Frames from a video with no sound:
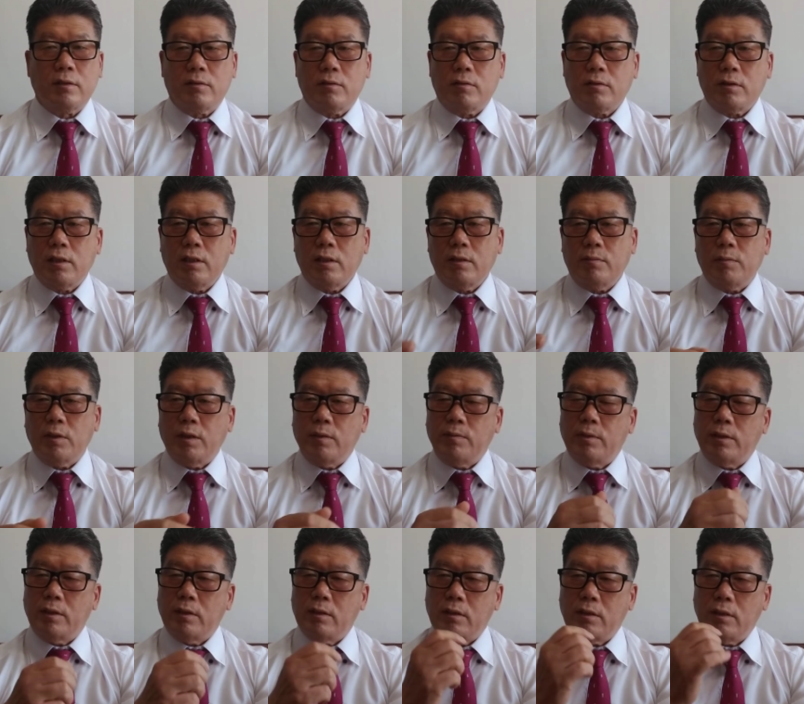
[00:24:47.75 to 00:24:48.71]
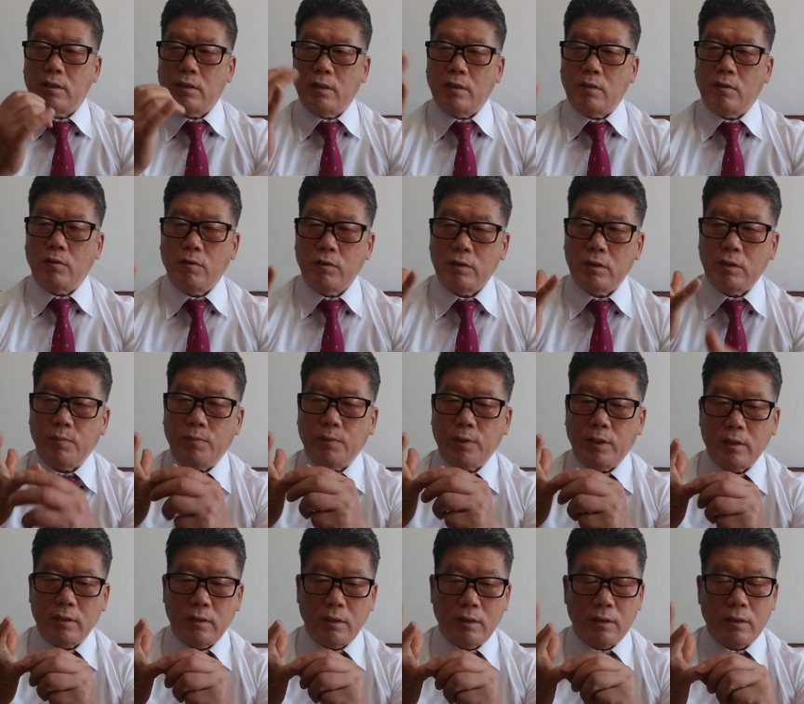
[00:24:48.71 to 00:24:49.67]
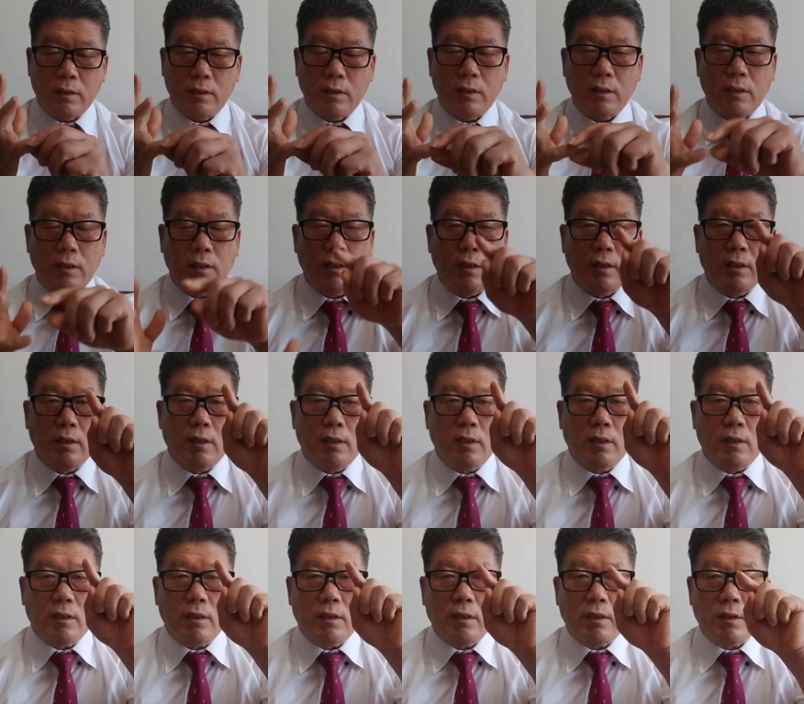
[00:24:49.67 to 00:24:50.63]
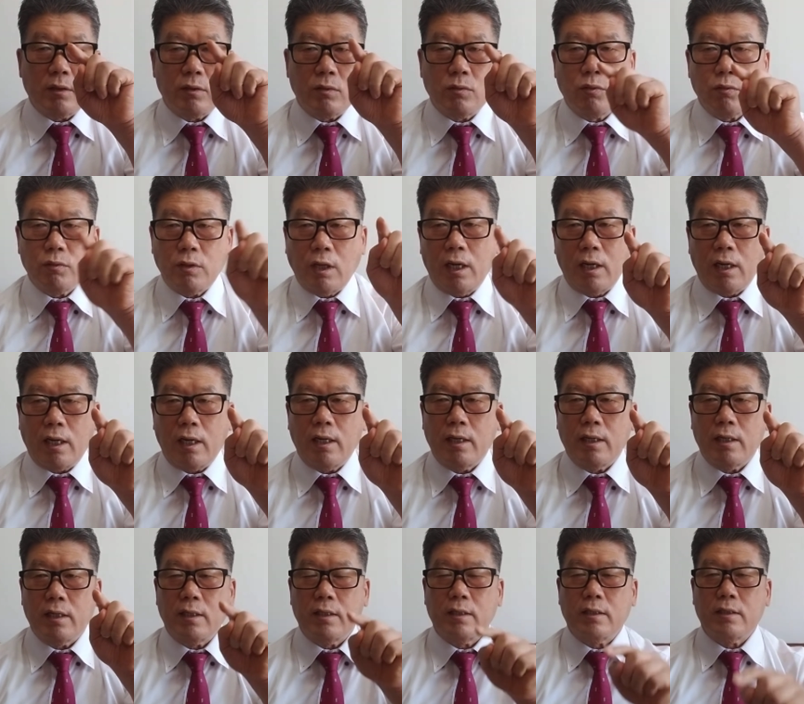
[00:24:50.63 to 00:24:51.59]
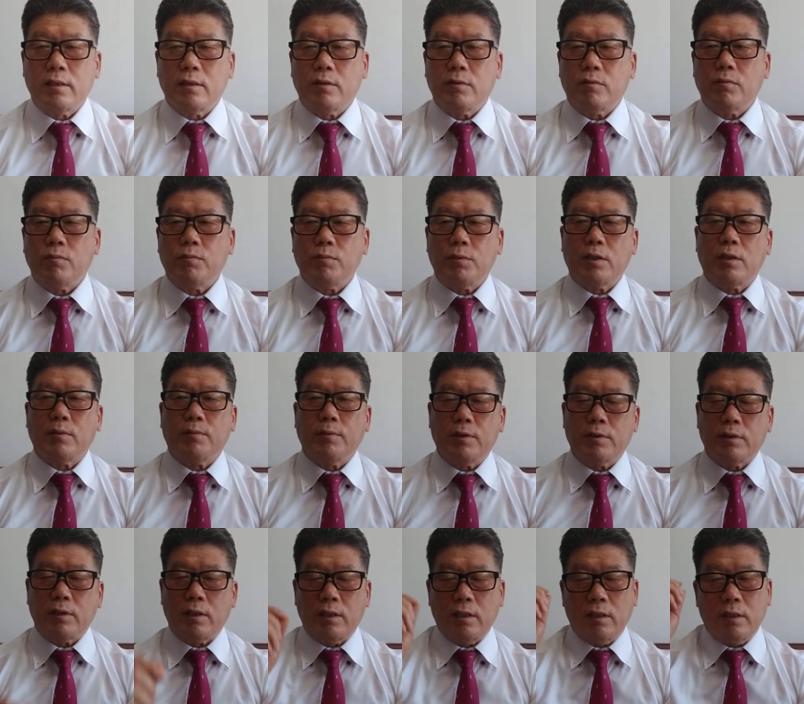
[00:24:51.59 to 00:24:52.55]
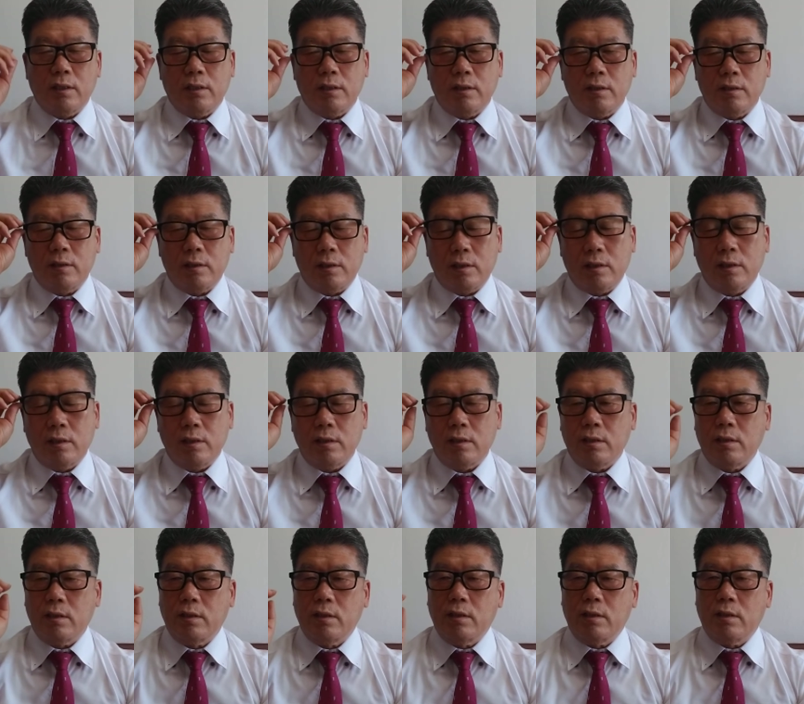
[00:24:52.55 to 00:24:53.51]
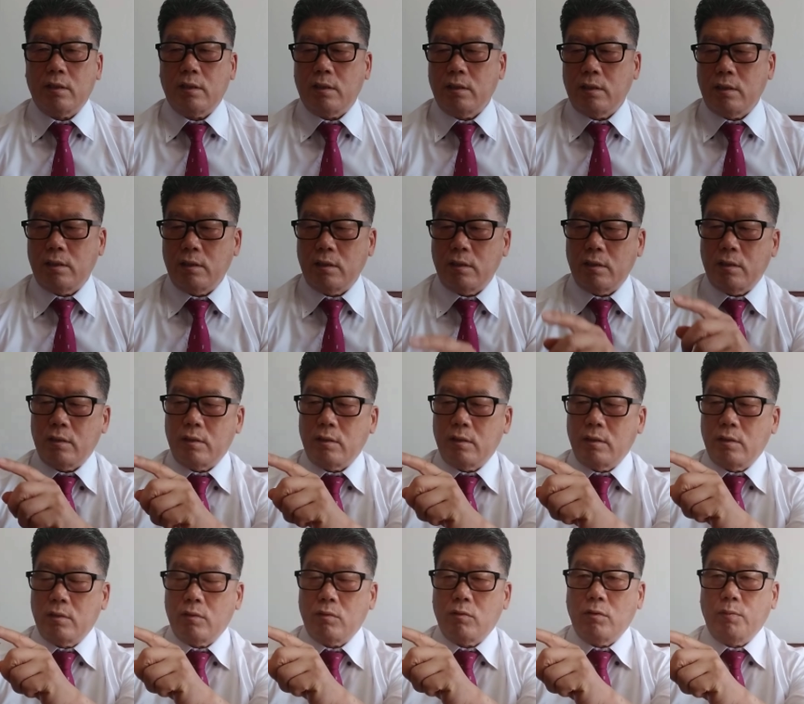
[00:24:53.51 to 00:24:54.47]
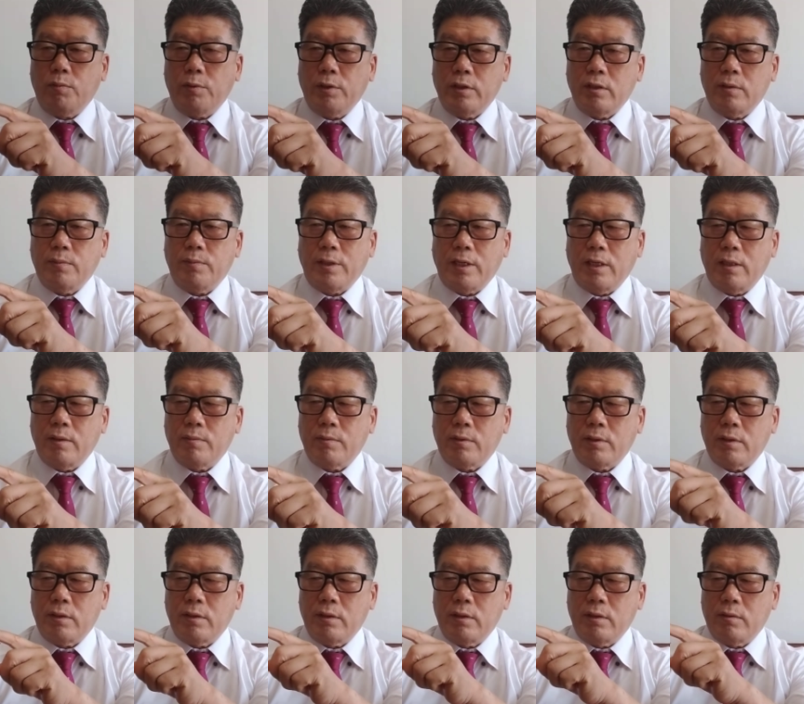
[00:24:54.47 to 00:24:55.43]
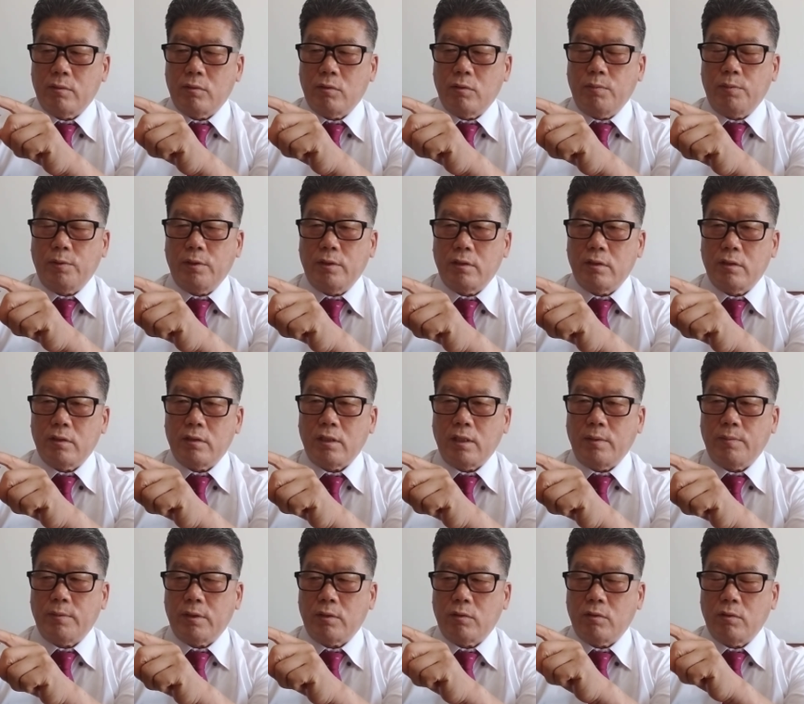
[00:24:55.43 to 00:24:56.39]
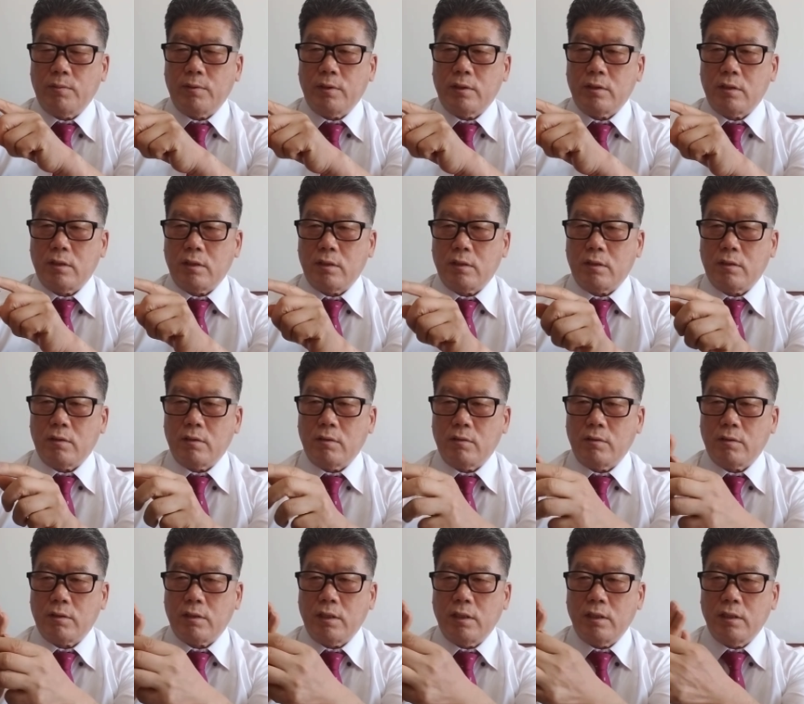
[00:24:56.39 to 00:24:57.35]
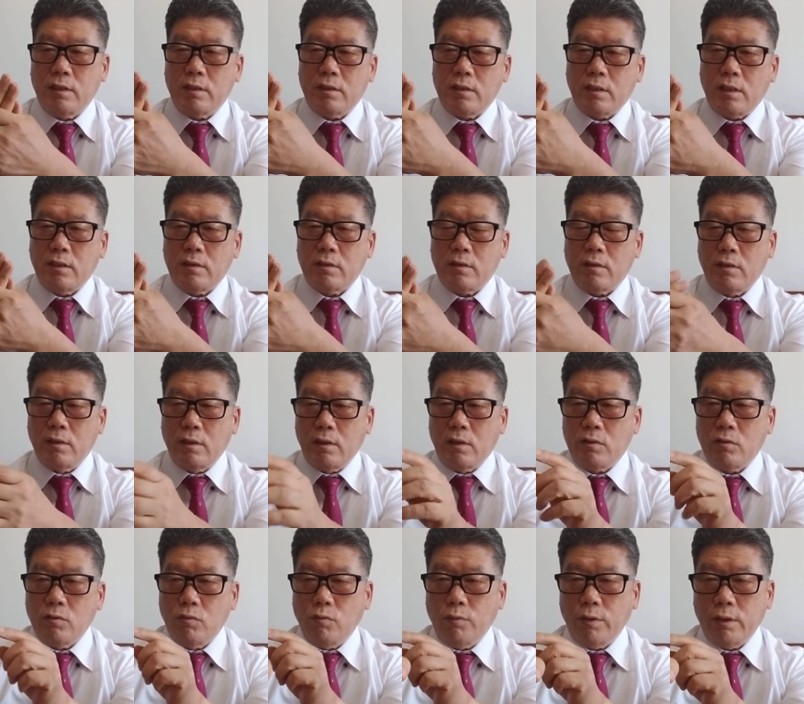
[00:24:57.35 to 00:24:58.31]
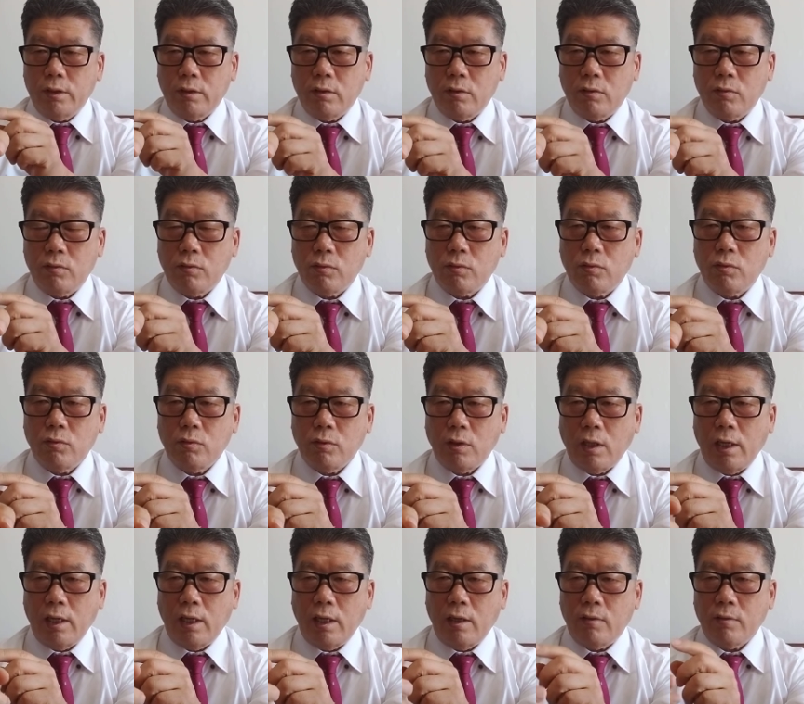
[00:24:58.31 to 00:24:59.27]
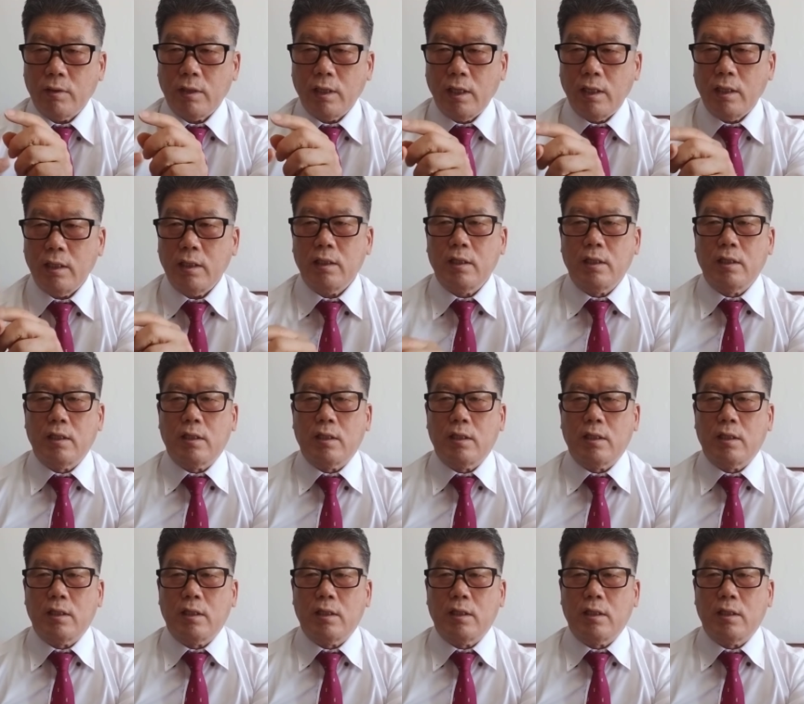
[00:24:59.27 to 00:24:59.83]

Okay, maybe the lowest price is $2 for a bond. Okay, and 2.5. 2.7, 2.6. Okay, in this case, you want to $2, okay,